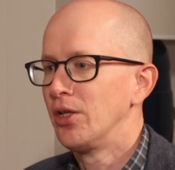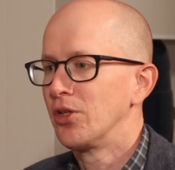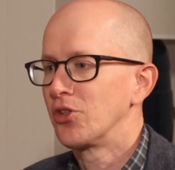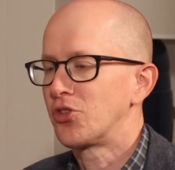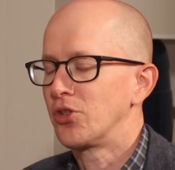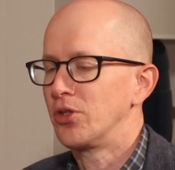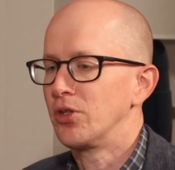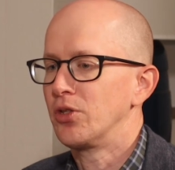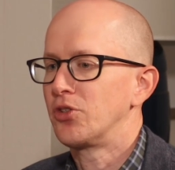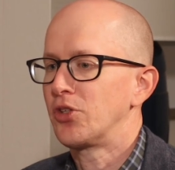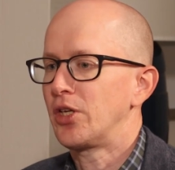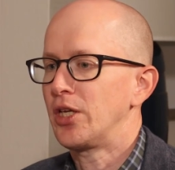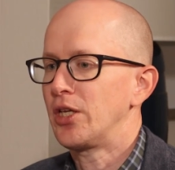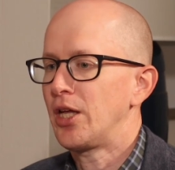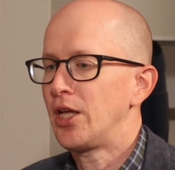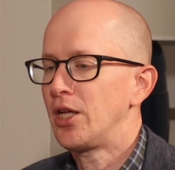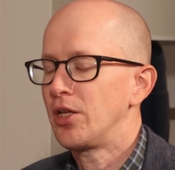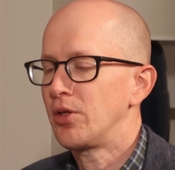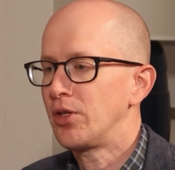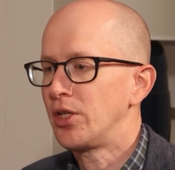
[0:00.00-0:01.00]
So it's like,
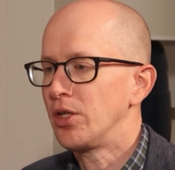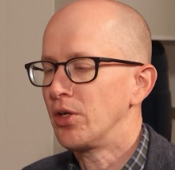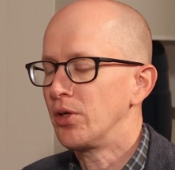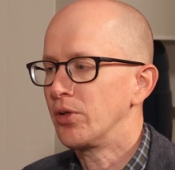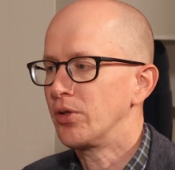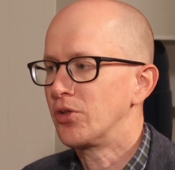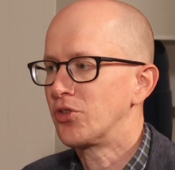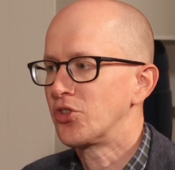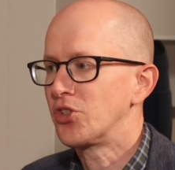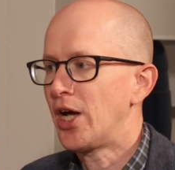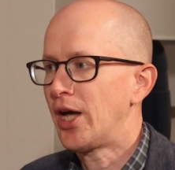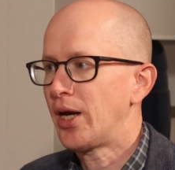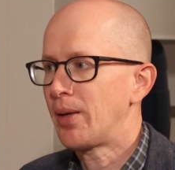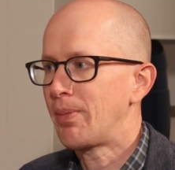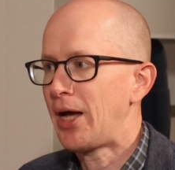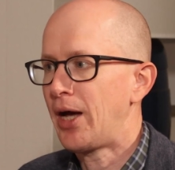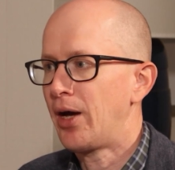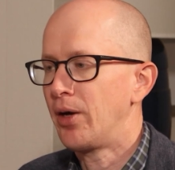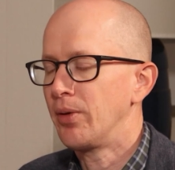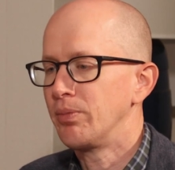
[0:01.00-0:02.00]
hey, it's not
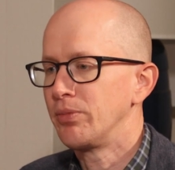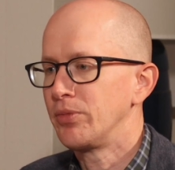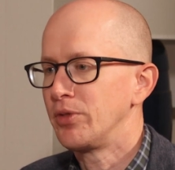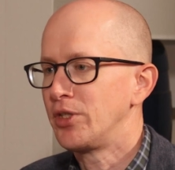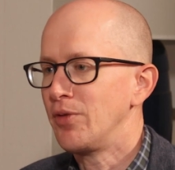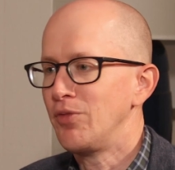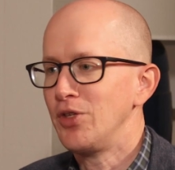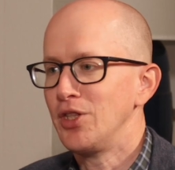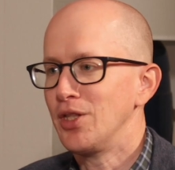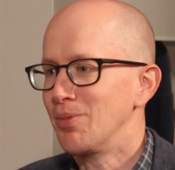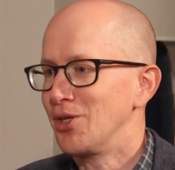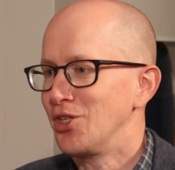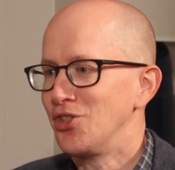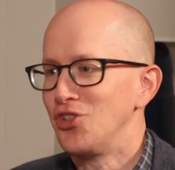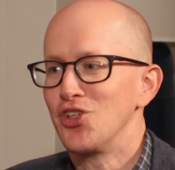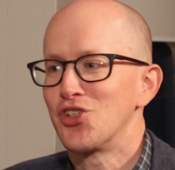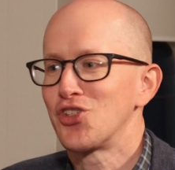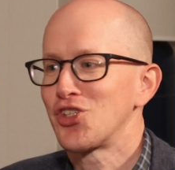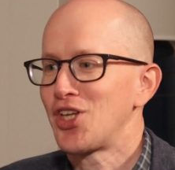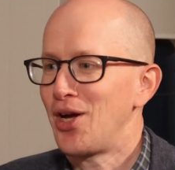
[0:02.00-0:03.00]
about giving them a
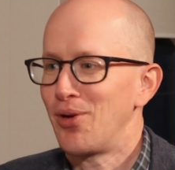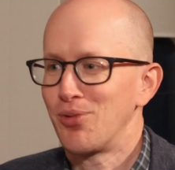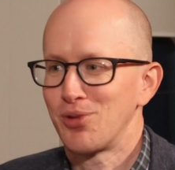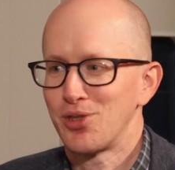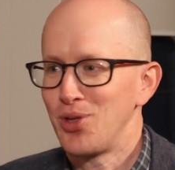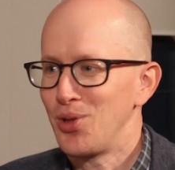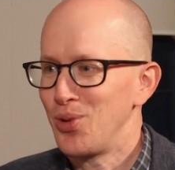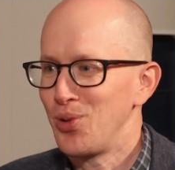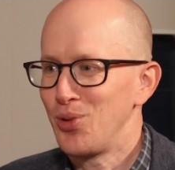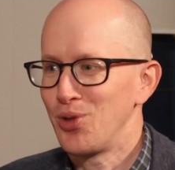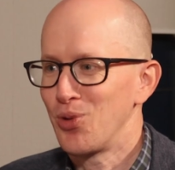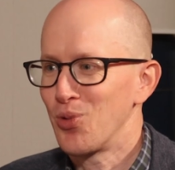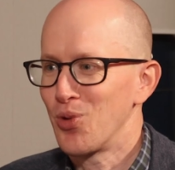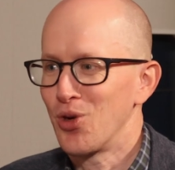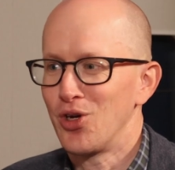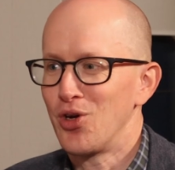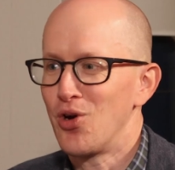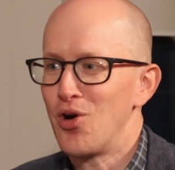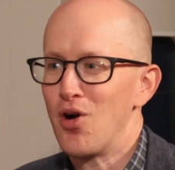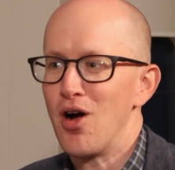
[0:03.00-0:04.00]
discount code
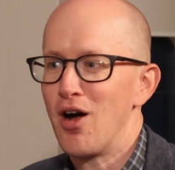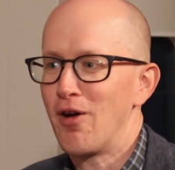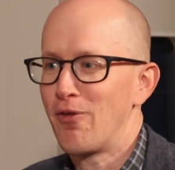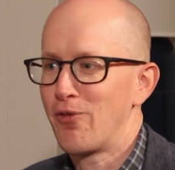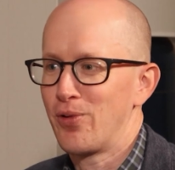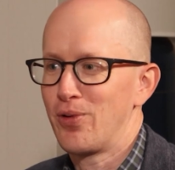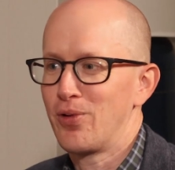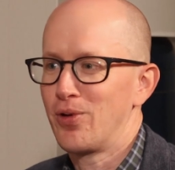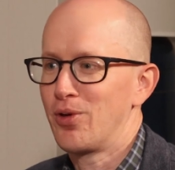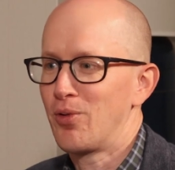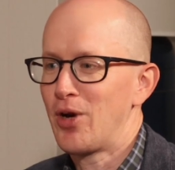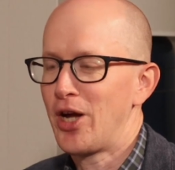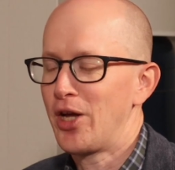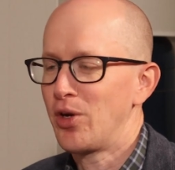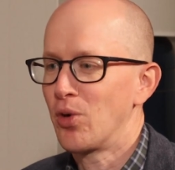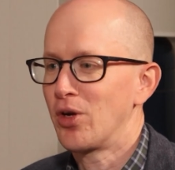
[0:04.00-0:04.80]
or an offer, right?